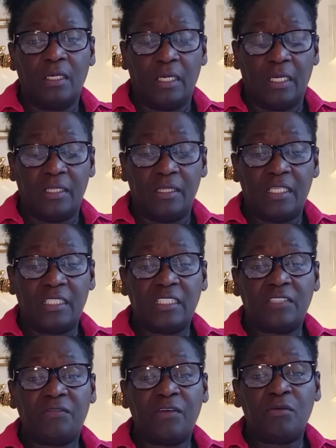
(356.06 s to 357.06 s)
And this is
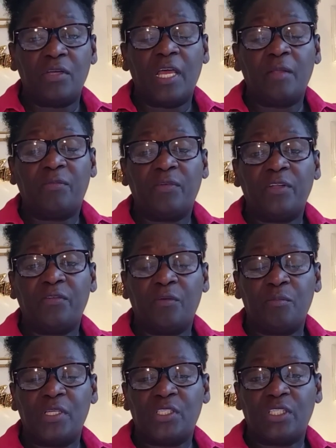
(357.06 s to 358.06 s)
very helpful
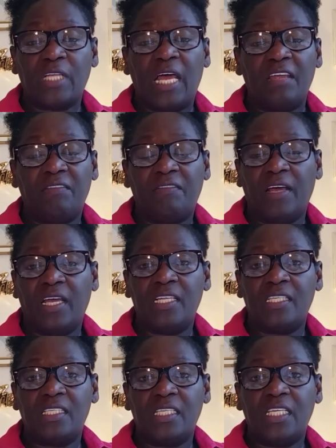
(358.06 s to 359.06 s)
information I
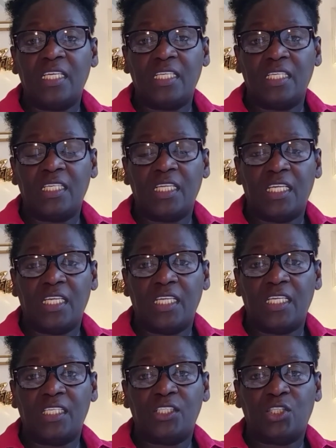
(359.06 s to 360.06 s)
find in
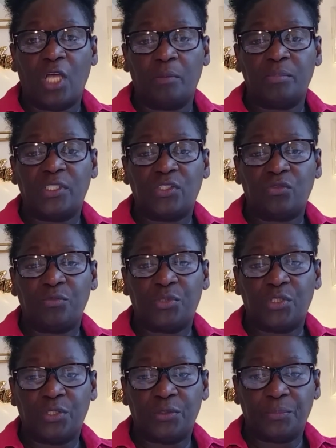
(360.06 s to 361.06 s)
a job
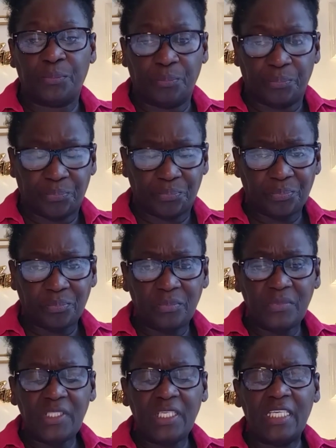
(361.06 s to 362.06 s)
description.
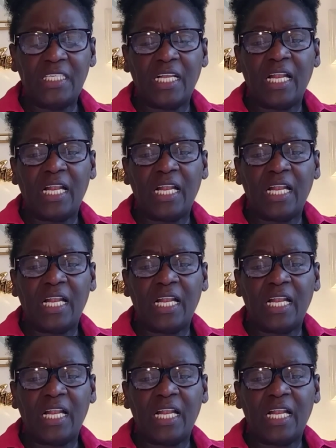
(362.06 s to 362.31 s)
It